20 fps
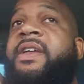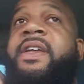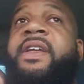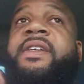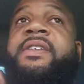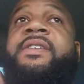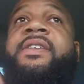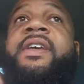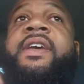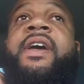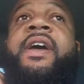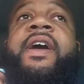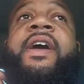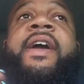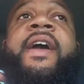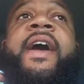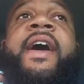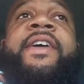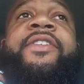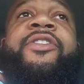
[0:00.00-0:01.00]
He
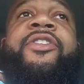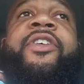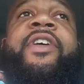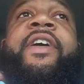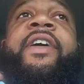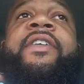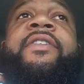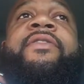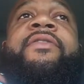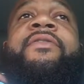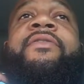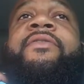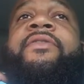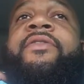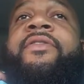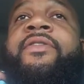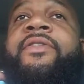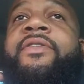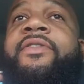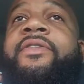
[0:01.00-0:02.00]
said, I got you at
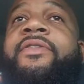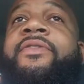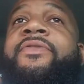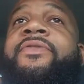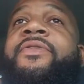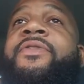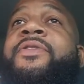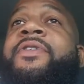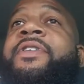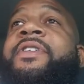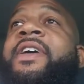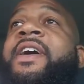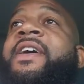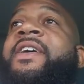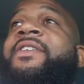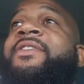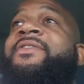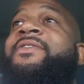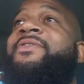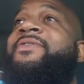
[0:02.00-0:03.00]

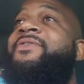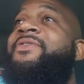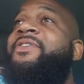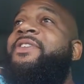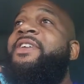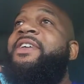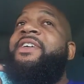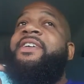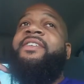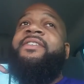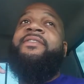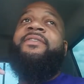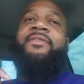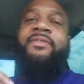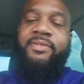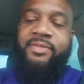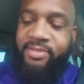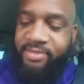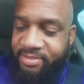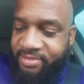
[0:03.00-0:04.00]
4,000 feet.
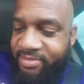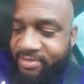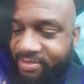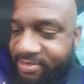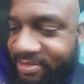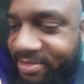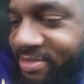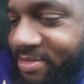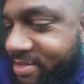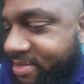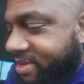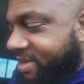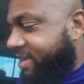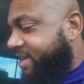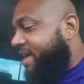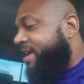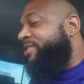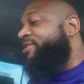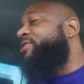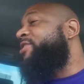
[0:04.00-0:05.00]
I
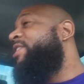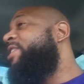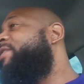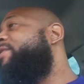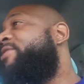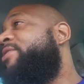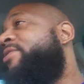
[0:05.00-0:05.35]
got you at